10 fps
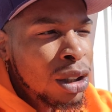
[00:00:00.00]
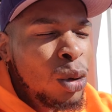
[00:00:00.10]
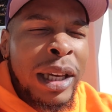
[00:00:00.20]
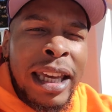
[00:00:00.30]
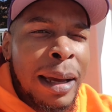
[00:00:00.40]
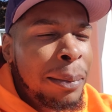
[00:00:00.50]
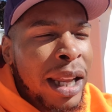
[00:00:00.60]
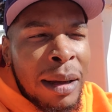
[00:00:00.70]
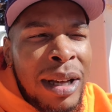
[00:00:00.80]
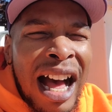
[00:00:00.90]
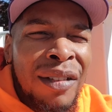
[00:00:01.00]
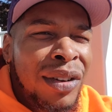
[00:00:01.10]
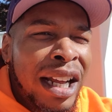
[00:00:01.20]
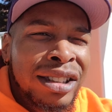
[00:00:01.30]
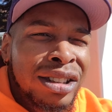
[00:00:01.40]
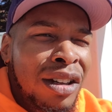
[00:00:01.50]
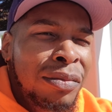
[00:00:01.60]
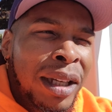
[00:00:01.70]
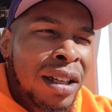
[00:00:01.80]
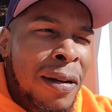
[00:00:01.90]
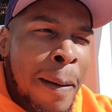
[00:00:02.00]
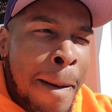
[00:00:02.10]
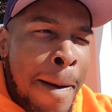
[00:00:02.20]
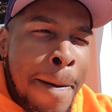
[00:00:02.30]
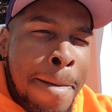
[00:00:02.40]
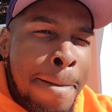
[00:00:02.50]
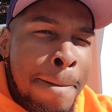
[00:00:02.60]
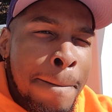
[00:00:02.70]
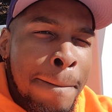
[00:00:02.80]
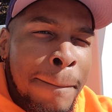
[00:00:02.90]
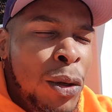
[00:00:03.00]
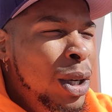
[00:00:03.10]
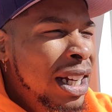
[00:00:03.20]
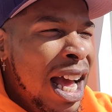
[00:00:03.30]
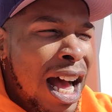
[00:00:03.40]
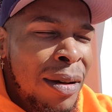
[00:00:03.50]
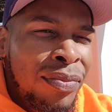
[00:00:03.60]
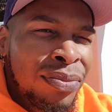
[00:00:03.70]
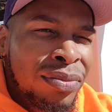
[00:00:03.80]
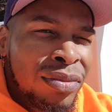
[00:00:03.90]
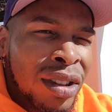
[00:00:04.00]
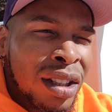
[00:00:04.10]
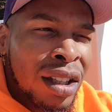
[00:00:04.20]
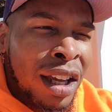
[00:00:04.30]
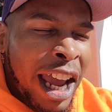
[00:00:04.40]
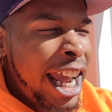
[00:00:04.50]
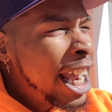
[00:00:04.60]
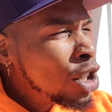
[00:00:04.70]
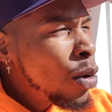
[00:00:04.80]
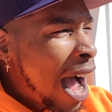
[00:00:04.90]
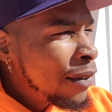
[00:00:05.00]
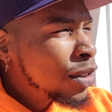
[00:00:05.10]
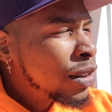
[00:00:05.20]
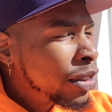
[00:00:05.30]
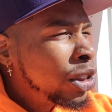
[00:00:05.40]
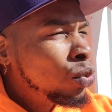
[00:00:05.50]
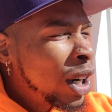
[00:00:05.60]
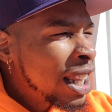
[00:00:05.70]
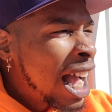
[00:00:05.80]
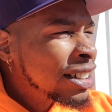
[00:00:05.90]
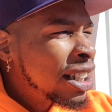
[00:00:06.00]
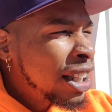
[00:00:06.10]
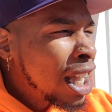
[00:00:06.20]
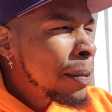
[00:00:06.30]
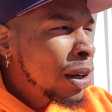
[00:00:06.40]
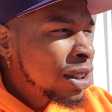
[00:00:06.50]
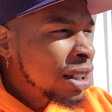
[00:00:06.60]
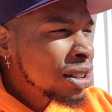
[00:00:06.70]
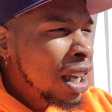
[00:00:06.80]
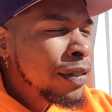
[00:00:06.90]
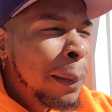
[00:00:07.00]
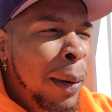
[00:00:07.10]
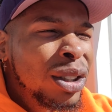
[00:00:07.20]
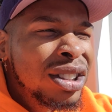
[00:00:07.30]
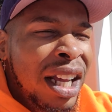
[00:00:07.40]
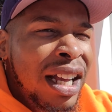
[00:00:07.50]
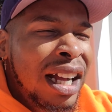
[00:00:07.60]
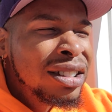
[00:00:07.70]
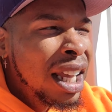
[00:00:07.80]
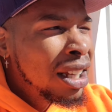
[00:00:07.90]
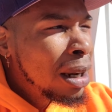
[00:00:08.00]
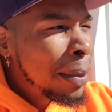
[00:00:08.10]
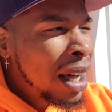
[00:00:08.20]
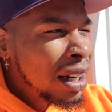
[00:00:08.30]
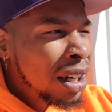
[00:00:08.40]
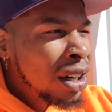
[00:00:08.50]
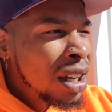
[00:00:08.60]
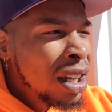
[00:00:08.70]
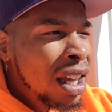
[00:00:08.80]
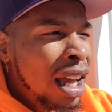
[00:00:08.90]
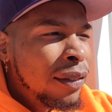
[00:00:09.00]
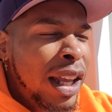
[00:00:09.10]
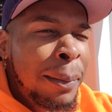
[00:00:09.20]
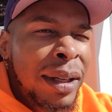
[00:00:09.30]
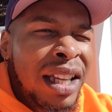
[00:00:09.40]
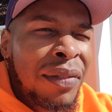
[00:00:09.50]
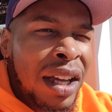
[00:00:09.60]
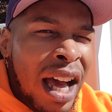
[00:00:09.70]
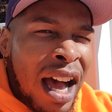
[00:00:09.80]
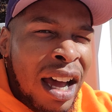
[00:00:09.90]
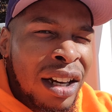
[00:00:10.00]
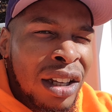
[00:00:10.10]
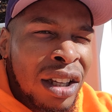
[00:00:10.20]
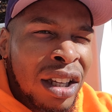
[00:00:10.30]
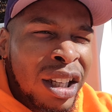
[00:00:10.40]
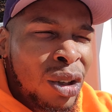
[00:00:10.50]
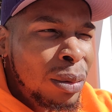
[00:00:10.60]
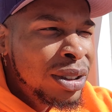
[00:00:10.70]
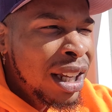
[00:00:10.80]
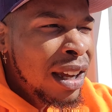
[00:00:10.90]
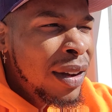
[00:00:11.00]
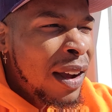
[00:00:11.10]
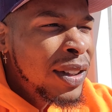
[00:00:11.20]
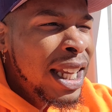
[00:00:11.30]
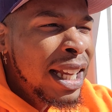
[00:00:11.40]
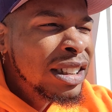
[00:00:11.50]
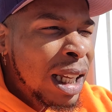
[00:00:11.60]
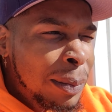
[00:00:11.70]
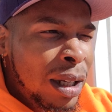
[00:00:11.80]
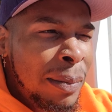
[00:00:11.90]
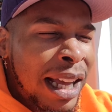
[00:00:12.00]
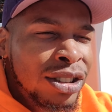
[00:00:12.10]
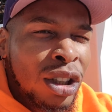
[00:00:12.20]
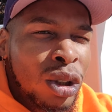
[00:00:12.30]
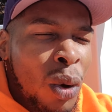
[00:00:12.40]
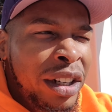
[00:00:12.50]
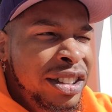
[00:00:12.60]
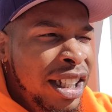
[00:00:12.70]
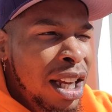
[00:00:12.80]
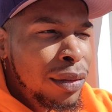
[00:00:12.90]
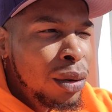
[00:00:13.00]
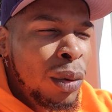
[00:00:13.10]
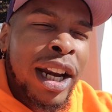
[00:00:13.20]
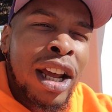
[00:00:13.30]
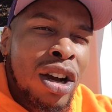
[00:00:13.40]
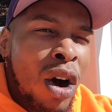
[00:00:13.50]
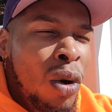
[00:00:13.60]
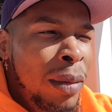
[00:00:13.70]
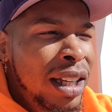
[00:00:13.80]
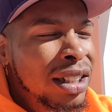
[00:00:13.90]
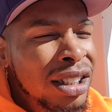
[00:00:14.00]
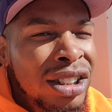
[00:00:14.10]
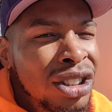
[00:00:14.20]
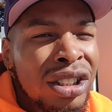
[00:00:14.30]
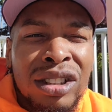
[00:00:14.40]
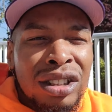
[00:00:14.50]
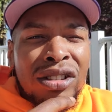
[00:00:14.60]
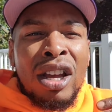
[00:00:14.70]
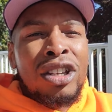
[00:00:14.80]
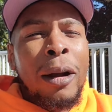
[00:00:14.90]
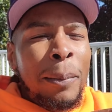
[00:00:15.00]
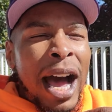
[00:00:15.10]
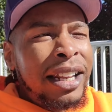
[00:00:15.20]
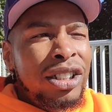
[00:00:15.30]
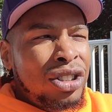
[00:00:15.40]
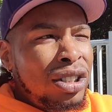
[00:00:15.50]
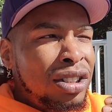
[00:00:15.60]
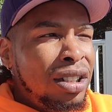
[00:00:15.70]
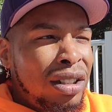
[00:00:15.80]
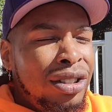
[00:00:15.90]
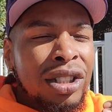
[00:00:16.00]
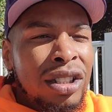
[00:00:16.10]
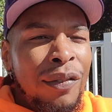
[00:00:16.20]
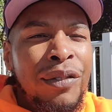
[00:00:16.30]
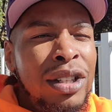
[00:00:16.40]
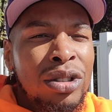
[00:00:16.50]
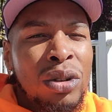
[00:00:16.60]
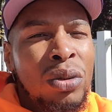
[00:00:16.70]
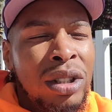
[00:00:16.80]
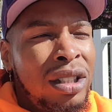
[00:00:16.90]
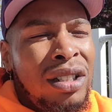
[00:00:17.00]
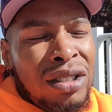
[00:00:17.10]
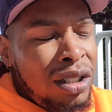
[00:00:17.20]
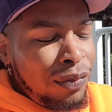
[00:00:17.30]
You can't blame God for that stuff, man. You cannot. And you have to realize and think about this. If the person that got taken up out of here, if they believe in God, you know what I'm saying? If they accept him as their Lord and Savior, when they go, man, this is just, your body is just, it's just a physical, just